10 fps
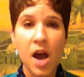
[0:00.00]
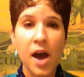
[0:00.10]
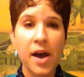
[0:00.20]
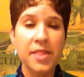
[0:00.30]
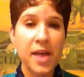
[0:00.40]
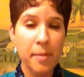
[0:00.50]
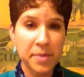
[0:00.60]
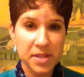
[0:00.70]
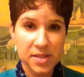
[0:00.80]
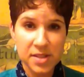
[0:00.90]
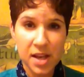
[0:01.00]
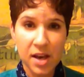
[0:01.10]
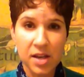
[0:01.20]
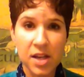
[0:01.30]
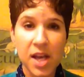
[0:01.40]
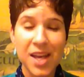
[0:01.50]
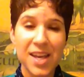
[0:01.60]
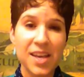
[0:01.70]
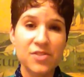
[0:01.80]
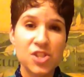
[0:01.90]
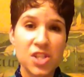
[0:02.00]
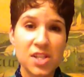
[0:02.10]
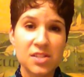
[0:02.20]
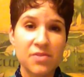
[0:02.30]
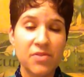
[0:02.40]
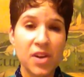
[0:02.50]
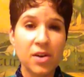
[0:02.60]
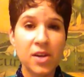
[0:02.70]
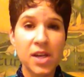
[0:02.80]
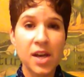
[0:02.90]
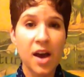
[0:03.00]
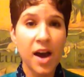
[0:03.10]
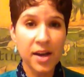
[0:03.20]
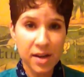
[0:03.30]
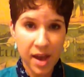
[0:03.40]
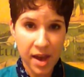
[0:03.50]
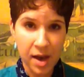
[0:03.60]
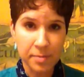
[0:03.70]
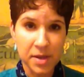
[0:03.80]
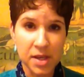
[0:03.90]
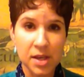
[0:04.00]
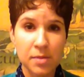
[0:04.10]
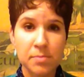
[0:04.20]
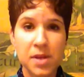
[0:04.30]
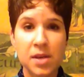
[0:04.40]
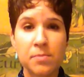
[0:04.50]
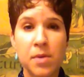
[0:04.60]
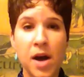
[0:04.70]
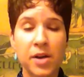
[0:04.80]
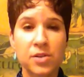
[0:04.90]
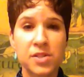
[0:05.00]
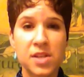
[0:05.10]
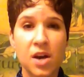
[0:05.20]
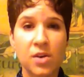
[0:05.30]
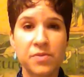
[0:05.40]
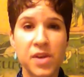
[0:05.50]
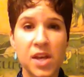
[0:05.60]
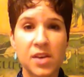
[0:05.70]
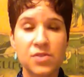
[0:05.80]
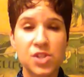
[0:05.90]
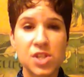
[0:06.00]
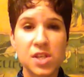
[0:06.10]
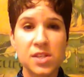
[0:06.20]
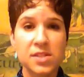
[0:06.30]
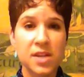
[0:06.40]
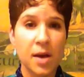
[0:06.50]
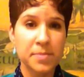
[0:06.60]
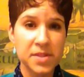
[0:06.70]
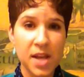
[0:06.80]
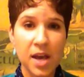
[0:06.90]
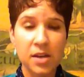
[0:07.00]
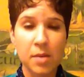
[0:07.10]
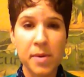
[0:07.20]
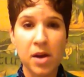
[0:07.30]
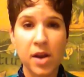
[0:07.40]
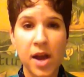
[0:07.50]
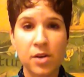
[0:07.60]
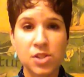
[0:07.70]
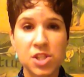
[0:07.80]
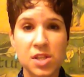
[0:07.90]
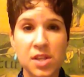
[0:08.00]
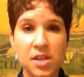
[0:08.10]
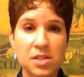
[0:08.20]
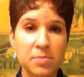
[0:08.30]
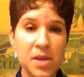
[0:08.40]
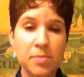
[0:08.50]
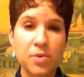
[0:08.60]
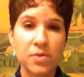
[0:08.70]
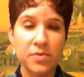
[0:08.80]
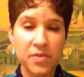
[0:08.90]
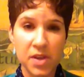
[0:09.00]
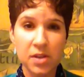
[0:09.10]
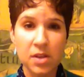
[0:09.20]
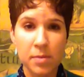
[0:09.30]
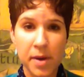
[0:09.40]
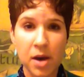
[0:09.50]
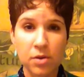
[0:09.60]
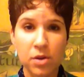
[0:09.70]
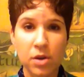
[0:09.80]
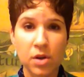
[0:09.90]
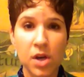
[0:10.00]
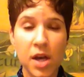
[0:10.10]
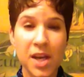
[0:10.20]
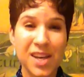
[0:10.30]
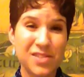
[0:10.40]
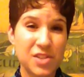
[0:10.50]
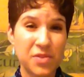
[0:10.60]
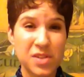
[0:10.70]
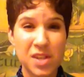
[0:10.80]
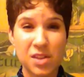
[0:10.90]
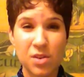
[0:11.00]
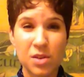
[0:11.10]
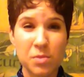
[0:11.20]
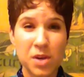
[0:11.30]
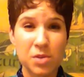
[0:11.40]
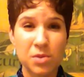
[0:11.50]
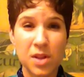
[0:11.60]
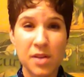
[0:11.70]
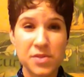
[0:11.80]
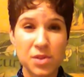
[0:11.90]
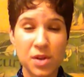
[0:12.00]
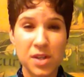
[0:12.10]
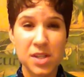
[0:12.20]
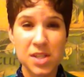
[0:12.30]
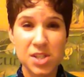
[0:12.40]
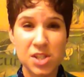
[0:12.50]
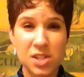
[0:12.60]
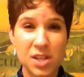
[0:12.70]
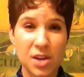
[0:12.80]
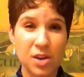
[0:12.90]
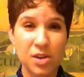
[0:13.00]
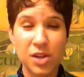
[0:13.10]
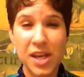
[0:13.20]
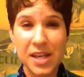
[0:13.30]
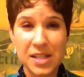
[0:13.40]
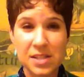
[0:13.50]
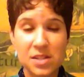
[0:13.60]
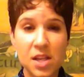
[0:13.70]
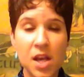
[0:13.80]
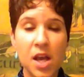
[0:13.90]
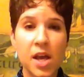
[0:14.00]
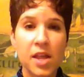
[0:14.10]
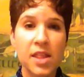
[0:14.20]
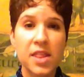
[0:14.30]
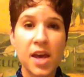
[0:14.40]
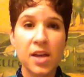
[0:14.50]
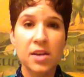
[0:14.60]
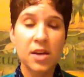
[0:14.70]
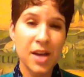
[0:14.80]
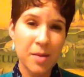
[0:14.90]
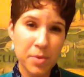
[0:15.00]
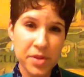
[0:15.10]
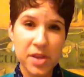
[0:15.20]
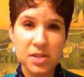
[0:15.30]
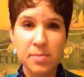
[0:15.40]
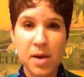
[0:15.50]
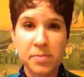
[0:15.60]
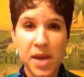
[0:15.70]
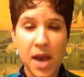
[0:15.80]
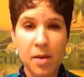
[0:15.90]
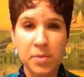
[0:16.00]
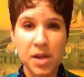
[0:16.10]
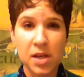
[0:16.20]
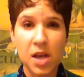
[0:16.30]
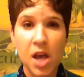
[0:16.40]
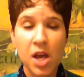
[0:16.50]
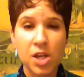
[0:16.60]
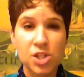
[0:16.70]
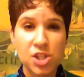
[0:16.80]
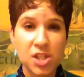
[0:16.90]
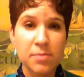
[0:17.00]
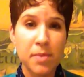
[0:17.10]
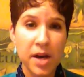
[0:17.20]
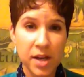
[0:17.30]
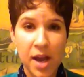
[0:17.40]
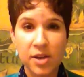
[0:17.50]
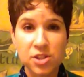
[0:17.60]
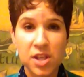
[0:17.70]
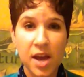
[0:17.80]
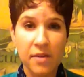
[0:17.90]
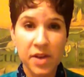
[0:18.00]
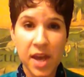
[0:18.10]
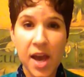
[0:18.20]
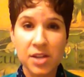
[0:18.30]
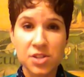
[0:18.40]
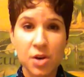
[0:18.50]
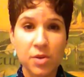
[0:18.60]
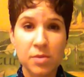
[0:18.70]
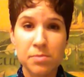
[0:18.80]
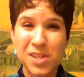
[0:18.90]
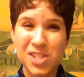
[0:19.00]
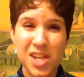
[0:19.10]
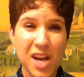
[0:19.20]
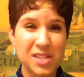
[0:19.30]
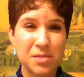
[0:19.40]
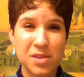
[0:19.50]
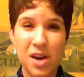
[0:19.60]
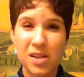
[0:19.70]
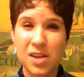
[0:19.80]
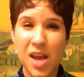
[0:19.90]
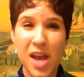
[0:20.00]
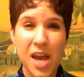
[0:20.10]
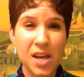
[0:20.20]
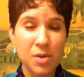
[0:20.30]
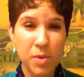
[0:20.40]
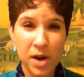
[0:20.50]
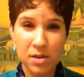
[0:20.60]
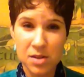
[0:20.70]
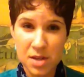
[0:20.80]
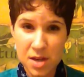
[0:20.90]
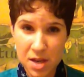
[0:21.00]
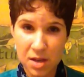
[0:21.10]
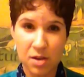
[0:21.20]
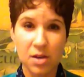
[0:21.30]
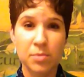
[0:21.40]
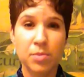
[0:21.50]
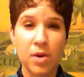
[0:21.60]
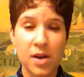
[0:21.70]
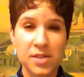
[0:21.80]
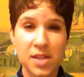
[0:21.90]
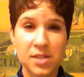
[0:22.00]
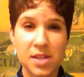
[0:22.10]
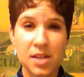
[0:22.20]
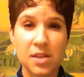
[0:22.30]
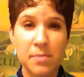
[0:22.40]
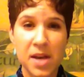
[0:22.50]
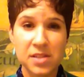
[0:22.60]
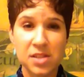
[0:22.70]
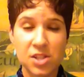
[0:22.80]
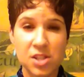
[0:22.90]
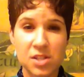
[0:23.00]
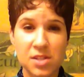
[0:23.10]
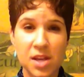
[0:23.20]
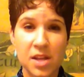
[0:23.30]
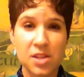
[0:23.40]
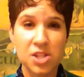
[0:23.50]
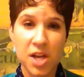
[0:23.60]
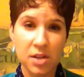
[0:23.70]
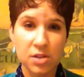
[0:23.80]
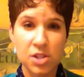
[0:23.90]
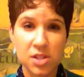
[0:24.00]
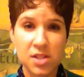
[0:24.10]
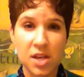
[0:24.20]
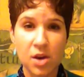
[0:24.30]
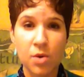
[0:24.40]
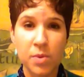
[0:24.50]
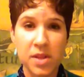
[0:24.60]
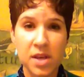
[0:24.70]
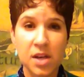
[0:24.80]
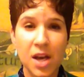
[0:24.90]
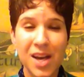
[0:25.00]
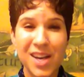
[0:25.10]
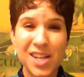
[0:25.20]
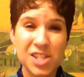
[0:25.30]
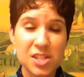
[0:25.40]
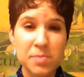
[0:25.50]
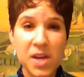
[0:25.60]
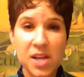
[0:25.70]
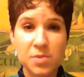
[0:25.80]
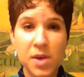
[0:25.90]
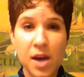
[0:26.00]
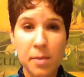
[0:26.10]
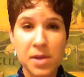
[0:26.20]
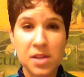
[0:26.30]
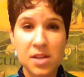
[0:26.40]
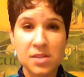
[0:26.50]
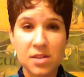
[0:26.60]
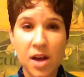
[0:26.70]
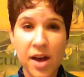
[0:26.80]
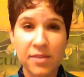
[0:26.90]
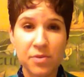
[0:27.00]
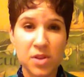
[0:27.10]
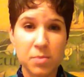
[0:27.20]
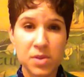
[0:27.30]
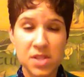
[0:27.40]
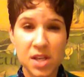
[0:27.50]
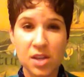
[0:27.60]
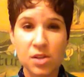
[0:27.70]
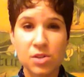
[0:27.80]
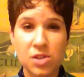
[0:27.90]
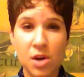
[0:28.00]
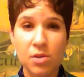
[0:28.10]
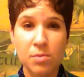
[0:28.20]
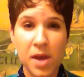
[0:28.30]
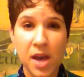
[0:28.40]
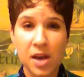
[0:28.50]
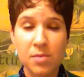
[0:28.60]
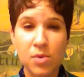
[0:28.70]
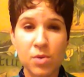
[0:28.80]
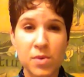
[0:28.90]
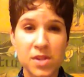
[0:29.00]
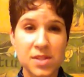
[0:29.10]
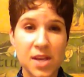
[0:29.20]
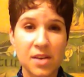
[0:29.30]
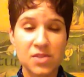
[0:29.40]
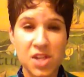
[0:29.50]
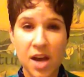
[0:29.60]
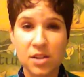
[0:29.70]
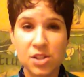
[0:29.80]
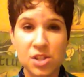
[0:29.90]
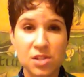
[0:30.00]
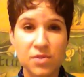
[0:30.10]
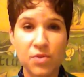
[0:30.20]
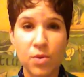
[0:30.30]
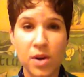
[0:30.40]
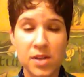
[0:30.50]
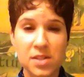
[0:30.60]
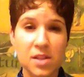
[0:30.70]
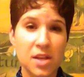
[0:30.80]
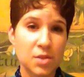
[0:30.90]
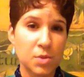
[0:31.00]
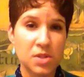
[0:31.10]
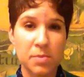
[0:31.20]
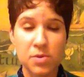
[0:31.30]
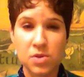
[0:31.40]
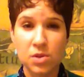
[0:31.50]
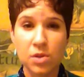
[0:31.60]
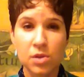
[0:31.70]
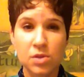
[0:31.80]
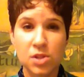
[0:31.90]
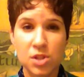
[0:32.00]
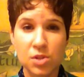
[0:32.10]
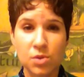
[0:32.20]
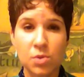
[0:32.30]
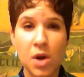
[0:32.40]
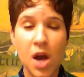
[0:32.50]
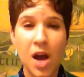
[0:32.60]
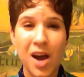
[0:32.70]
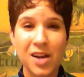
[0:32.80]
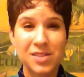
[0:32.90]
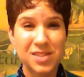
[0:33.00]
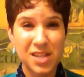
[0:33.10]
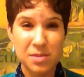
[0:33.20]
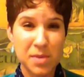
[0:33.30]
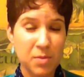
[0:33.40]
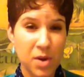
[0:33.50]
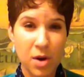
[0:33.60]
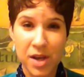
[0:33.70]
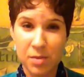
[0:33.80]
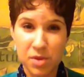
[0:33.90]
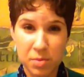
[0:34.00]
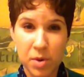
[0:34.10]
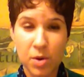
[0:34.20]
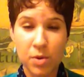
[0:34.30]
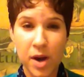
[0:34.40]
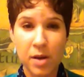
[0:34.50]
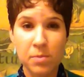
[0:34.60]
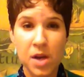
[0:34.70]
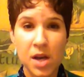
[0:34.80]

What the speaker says: That being said, if she is very unhappy being by herself, if she is upset about how she thinks people feel about her, if she feels like the only one who loves her unconditionally are her kitties, then a couple things might be happening. She might actually have a cat totem, but she hasn't gotten anywhere near processing the messages and the challenges that go with it. Just because we come into this life with a particular totem animal with a set of challenges for us and things we're supposed to learn to do, doesn't mean we all get with the program.